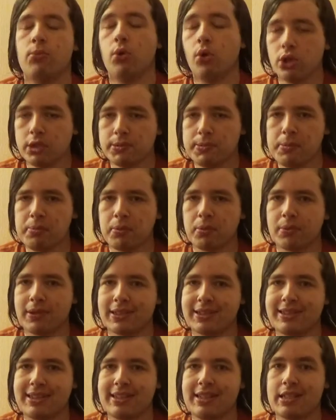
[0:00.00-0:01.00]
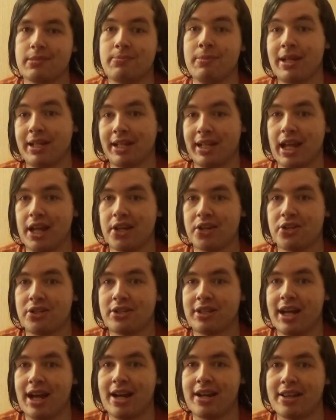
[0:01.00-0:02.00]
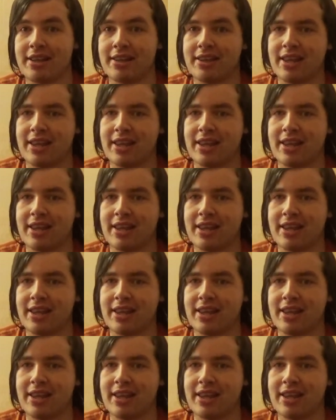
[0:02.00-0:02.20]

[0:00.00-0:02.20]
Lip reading: Most people will see this mitigation guide and